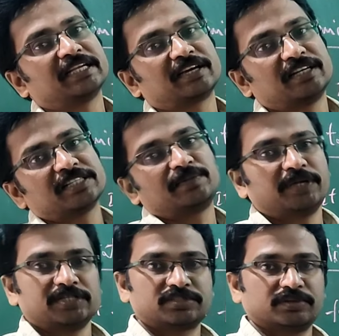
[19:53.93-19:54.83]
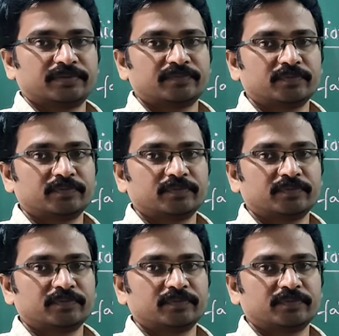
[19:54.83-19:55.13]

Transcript: that concept also.